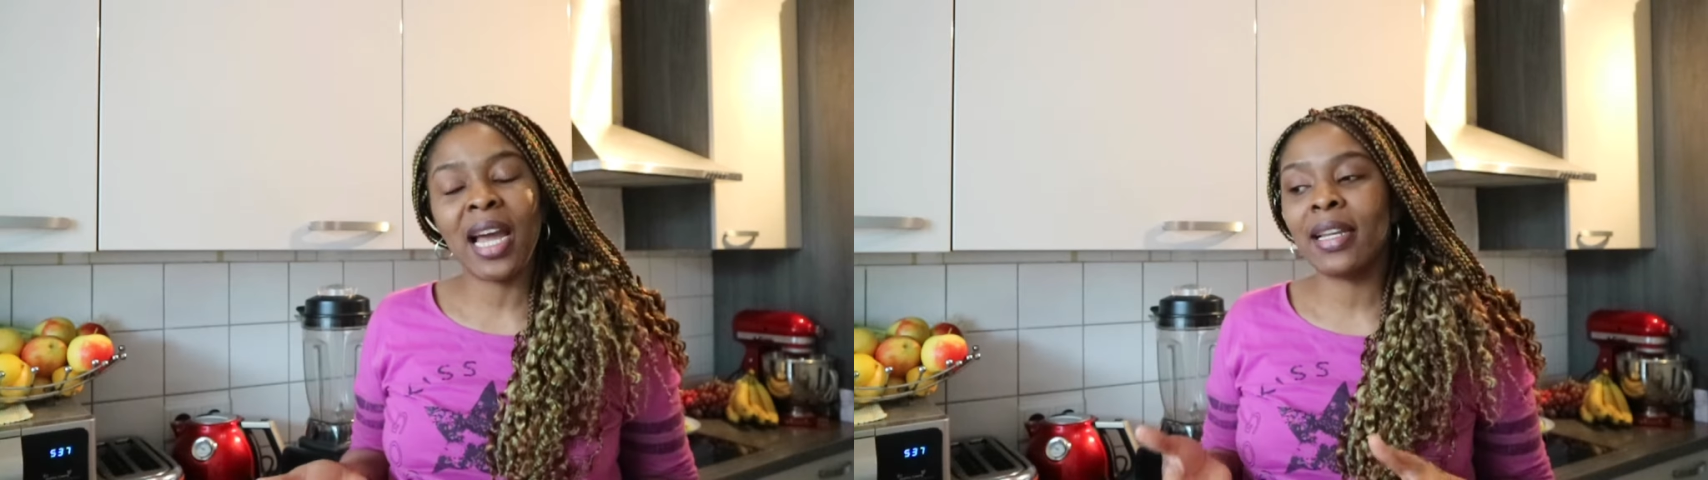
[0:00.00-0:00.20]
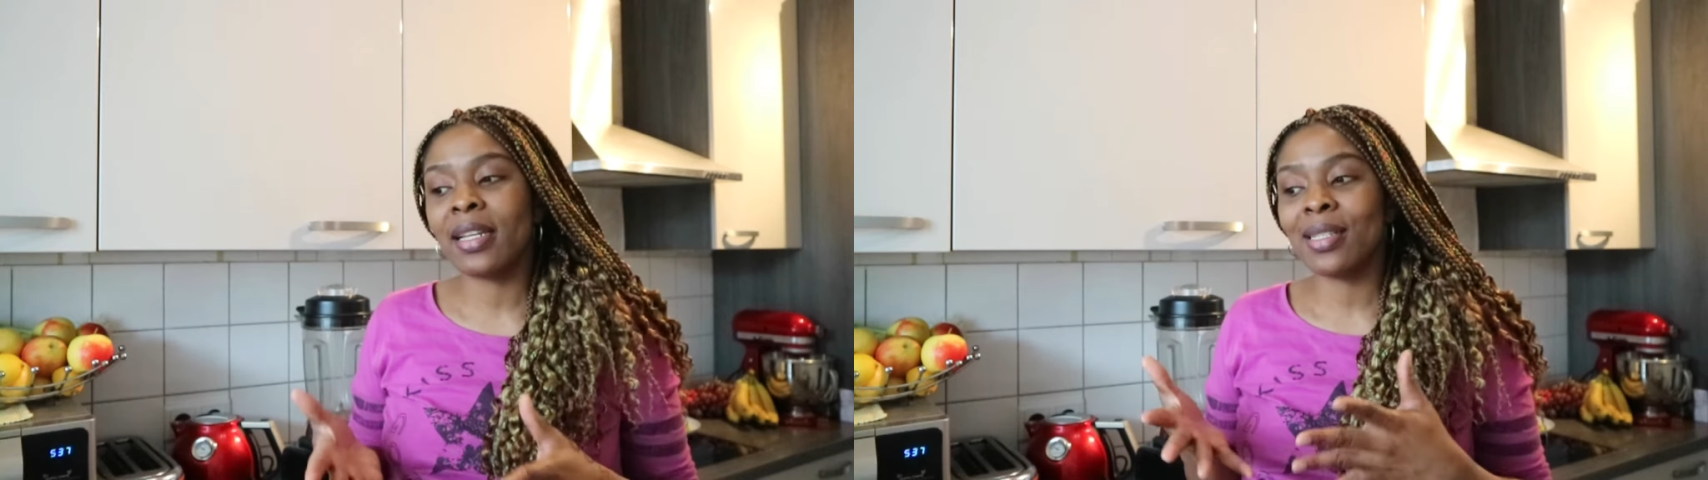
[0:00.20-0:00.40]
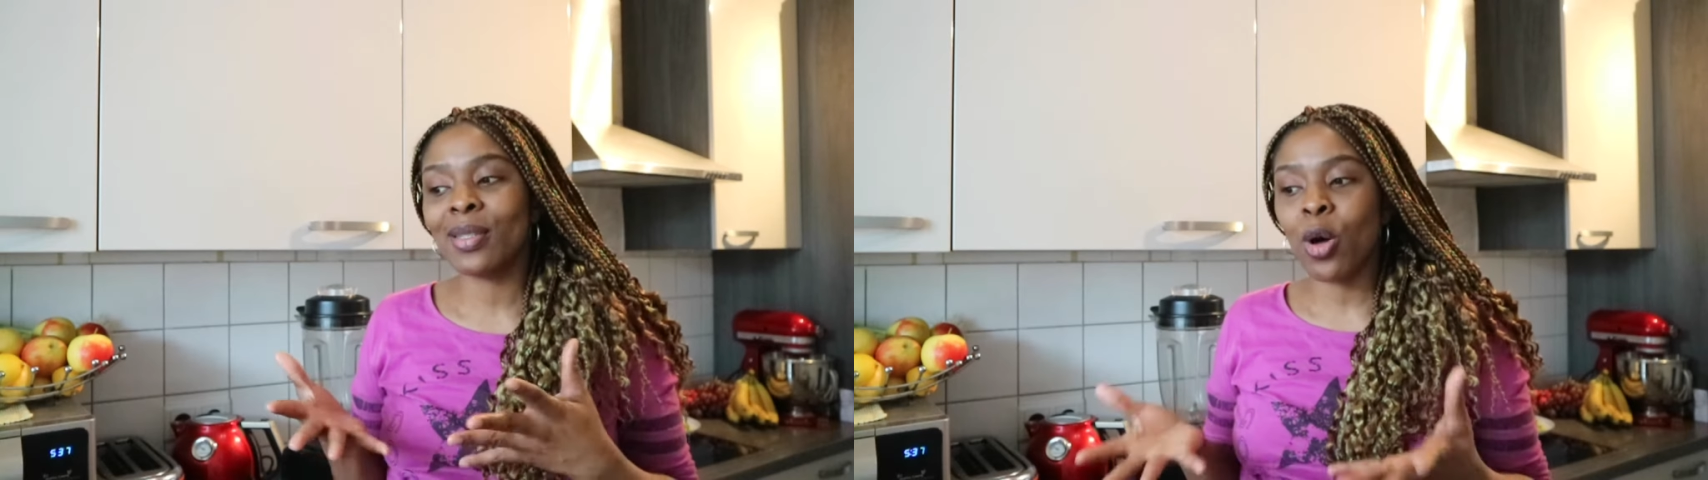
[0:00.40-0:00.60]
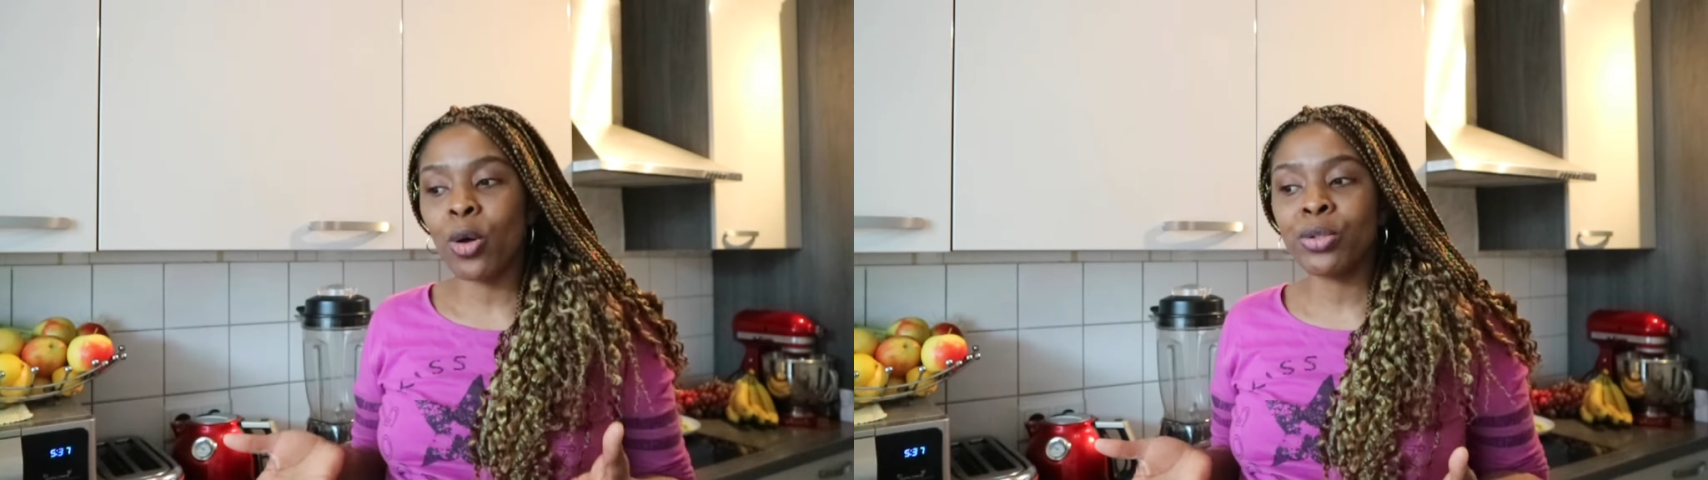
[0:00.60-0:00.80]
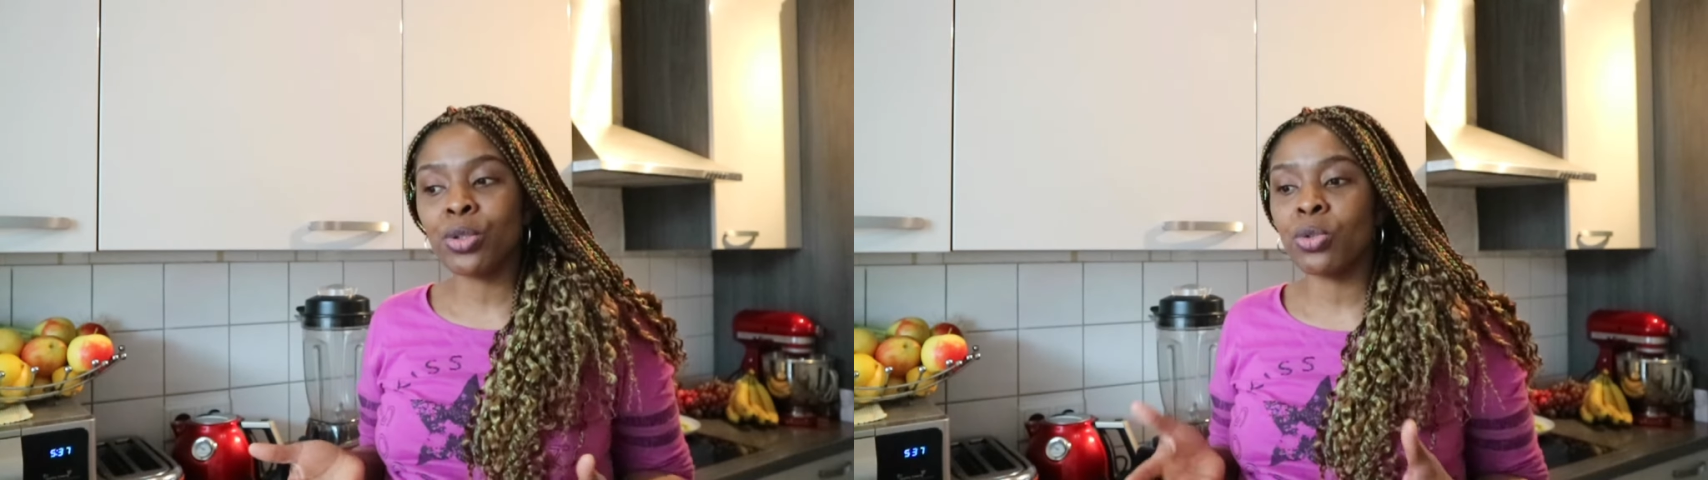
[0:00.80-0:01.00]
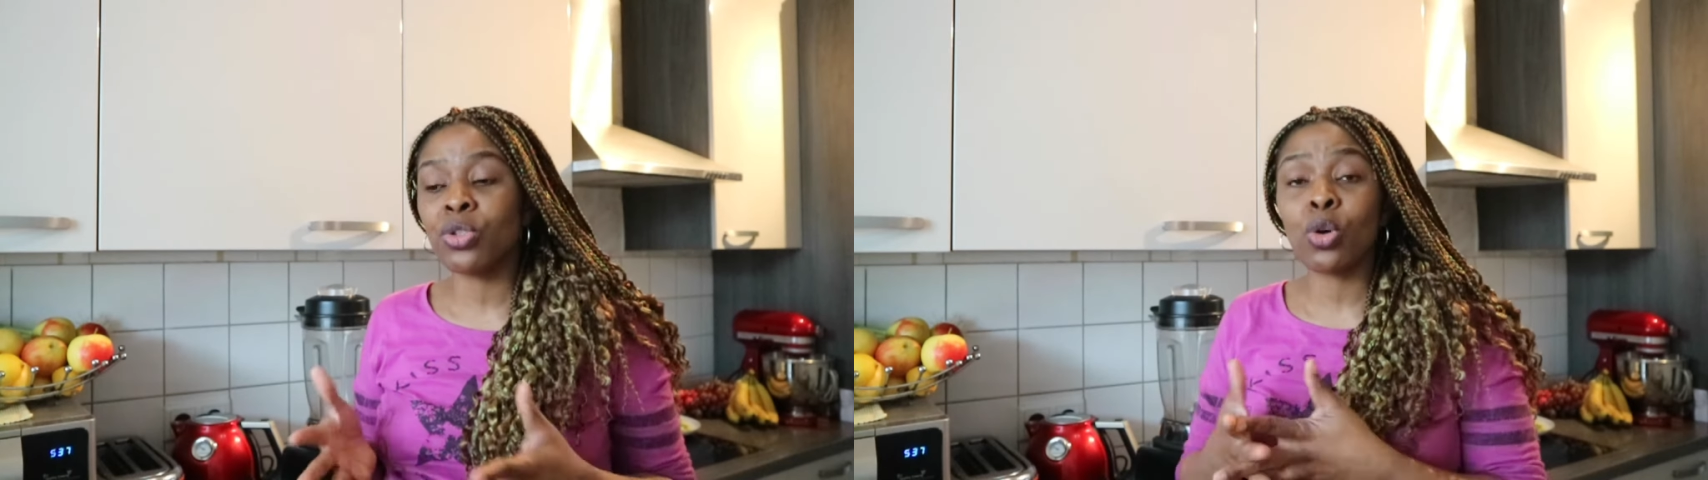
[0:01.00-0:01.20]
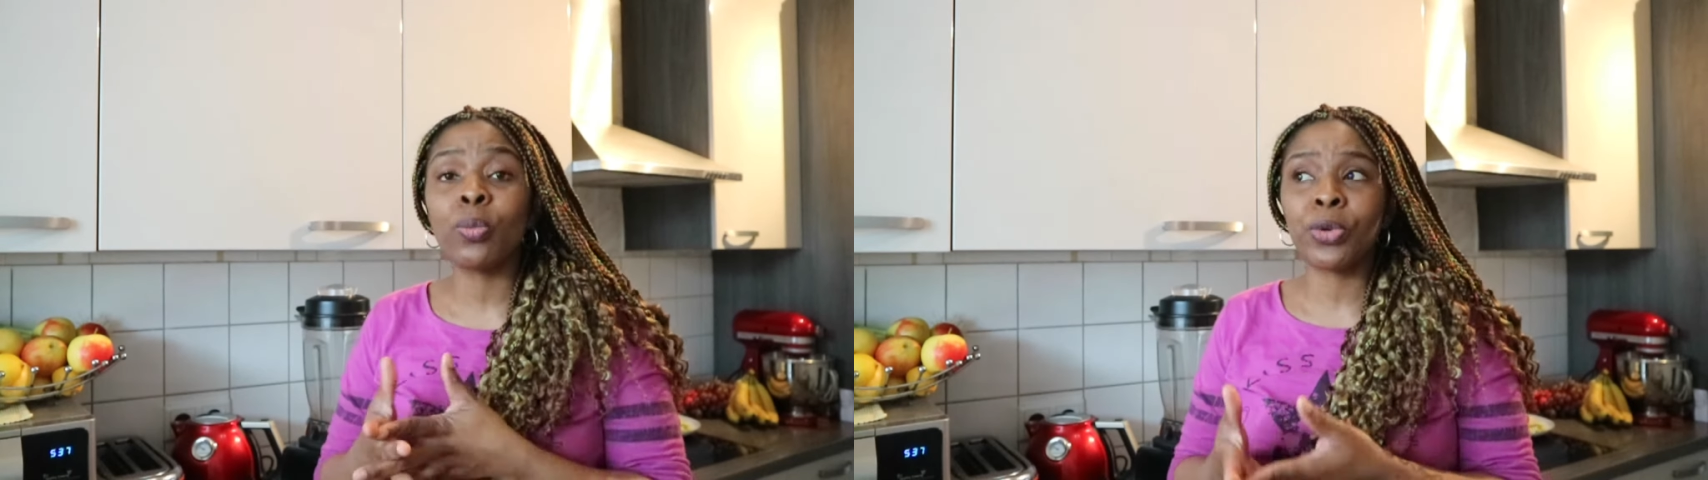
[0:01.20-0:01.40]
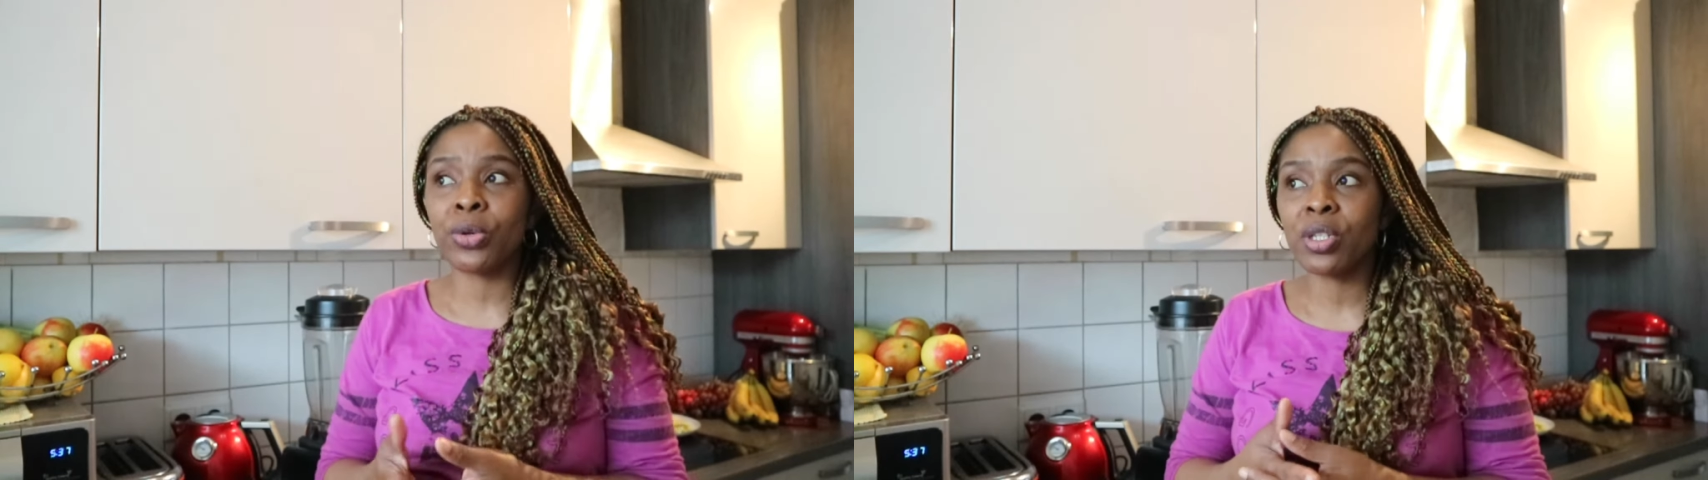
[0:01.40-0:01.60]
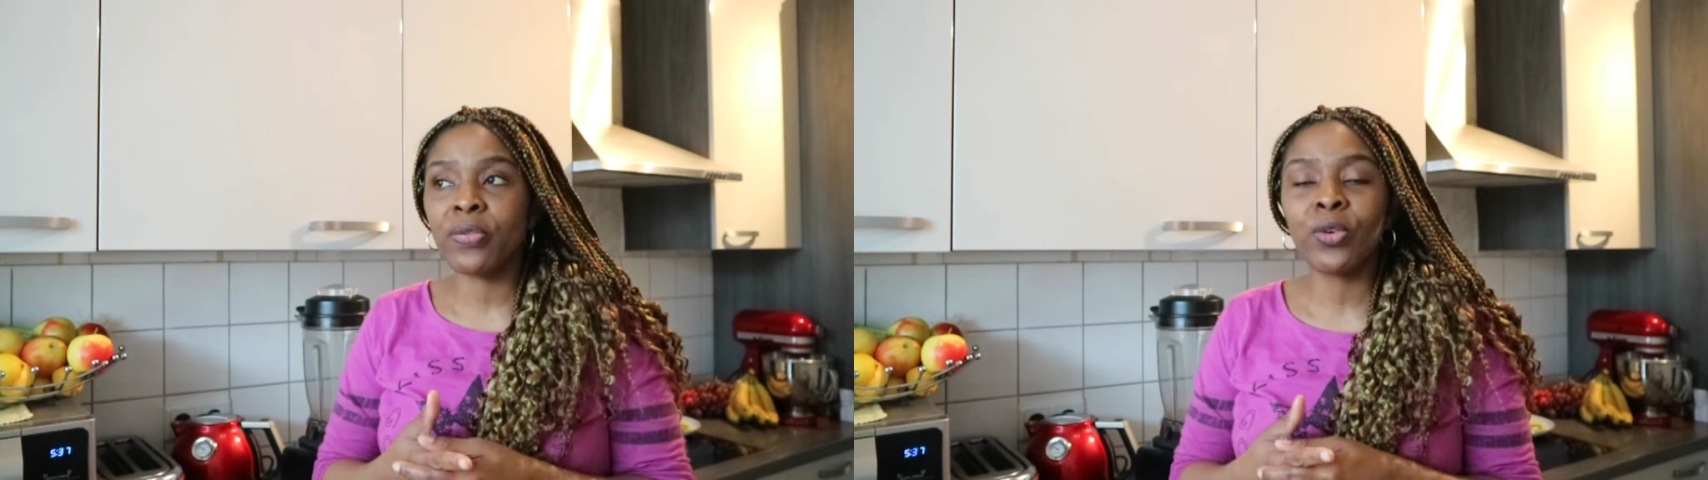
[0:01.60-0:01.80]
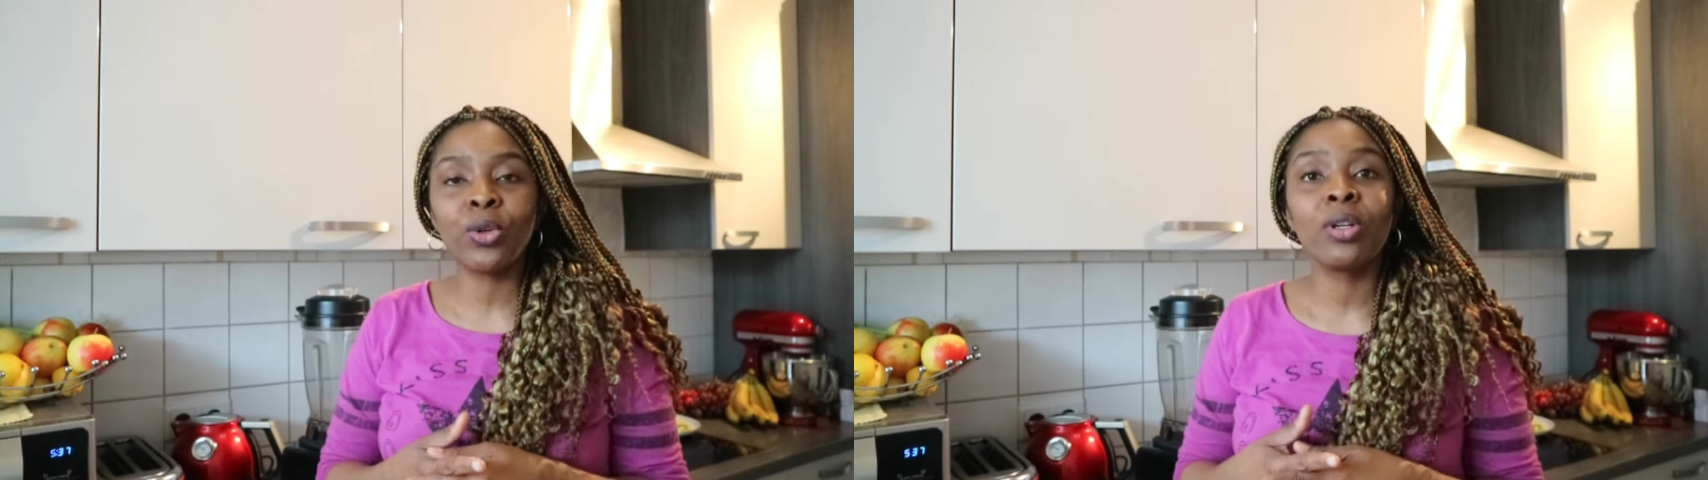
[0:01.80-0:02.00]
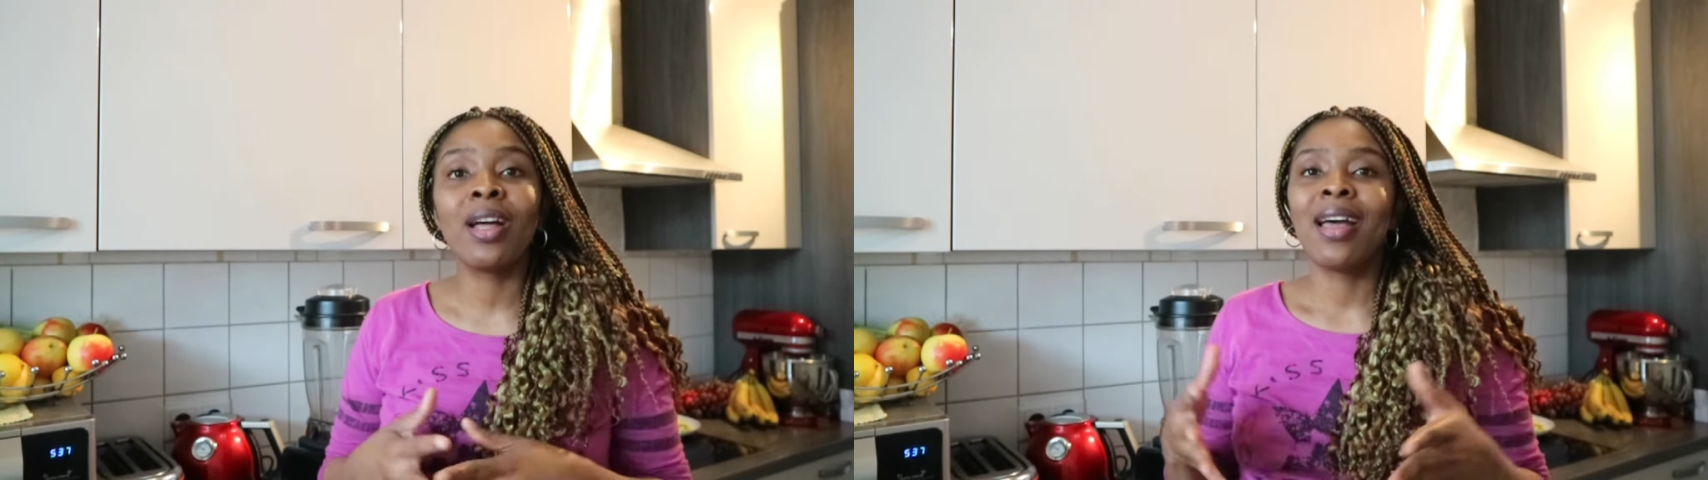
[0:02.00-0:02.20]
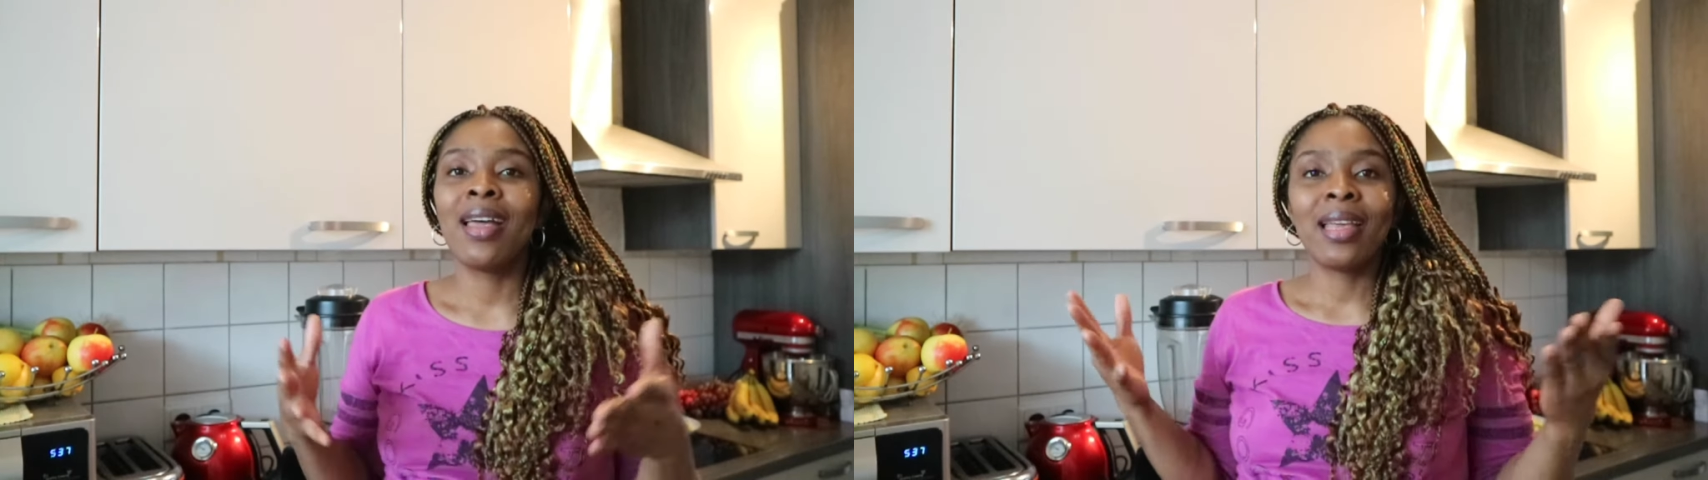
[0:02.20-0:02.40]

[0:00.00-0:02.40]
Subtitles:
and it's also so beautiful.